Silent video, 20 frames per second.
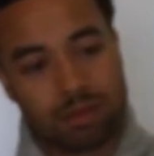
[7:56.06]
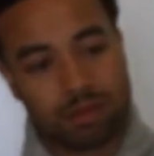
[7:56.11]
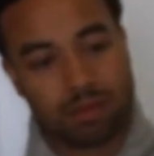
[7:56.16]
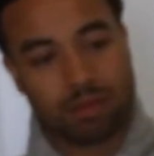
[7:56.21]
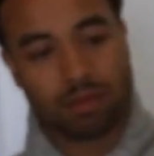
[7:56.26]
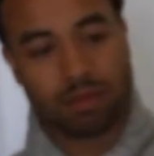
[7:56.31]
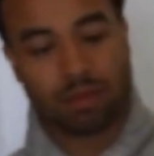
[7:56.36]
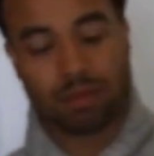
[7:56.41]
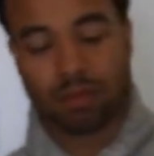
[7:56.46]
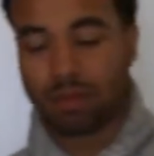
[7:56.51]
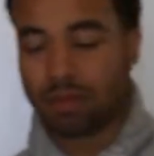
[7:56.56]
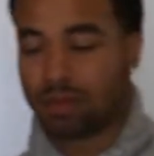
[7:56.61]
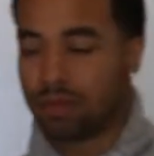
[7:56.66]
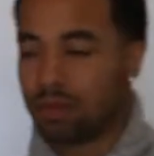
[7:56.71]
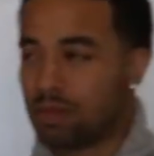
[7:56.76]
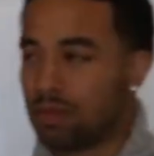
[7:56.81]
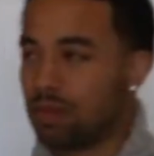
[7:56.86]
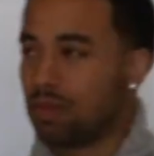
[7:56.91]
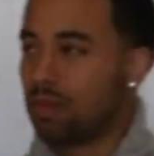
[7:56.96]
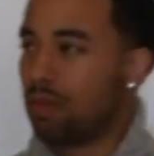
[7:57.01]
it's
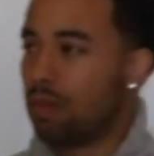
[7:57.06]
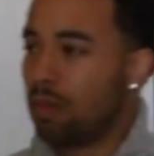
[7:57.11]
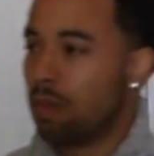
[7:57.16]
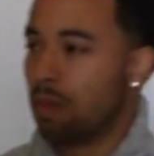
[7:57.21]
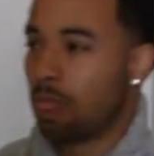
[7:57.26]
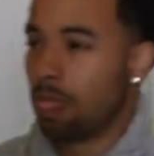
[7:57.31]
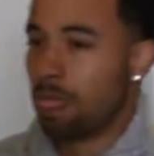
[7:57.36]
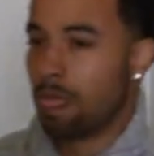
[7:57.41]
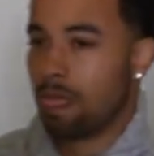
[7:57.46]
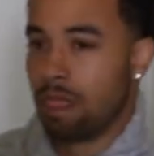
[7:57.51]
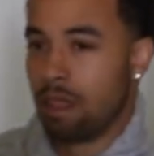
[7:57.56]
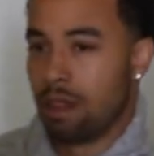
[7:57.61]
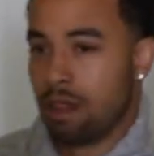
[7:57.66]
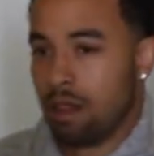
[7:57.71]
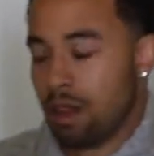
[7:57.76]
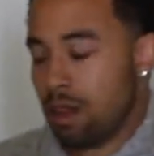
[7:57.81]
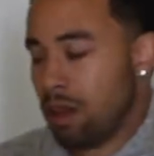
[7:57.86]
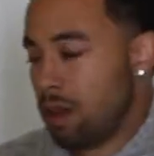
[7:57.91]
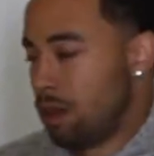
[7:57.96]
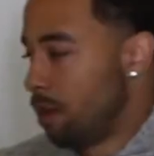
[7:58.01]
history. It's over.
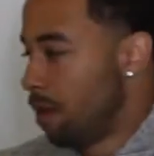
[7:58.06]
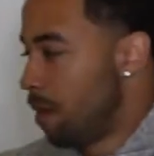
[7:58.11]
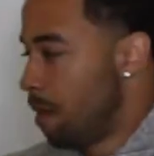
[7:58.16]
We're